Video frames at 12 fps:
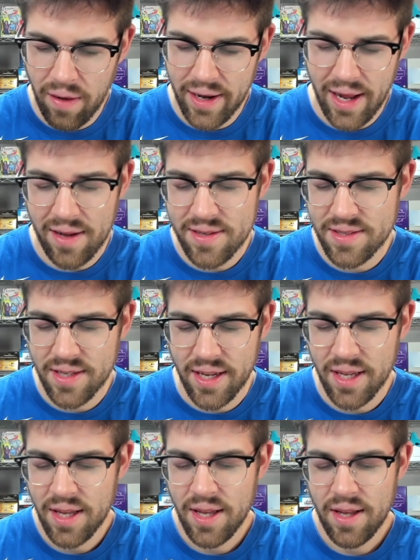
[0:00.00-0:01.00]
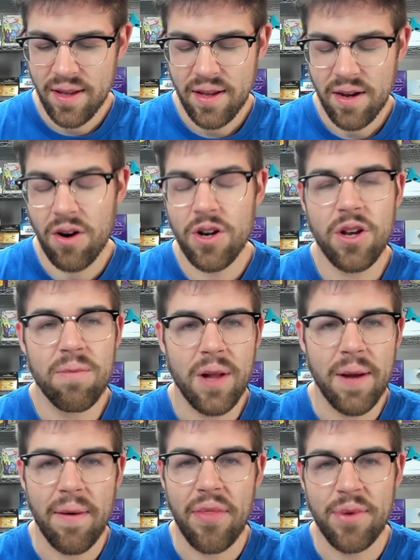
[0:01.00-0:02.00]
And honestly, hard to
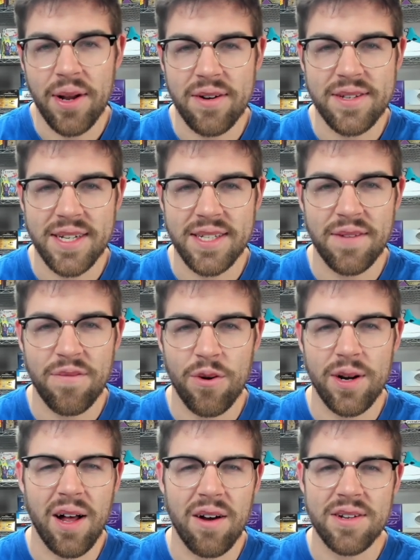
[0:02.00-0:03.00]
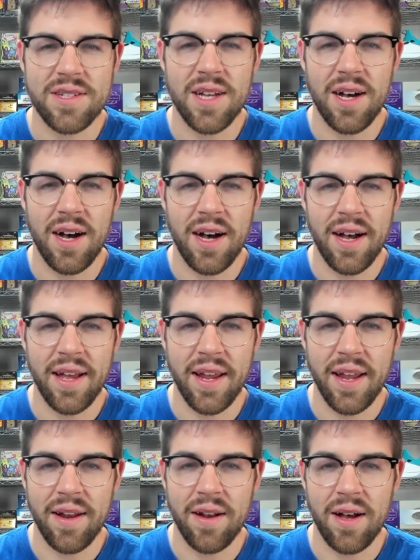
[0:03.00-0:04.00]
complain about $364
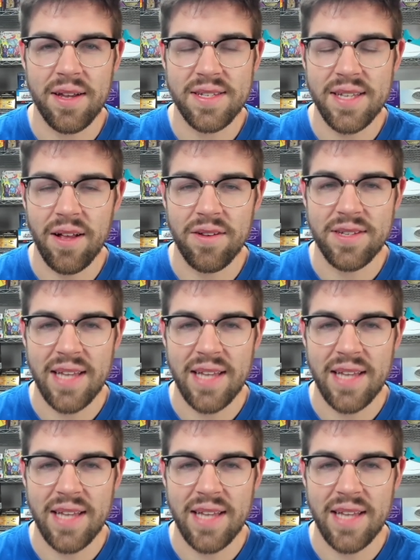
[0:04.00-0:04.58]
in sales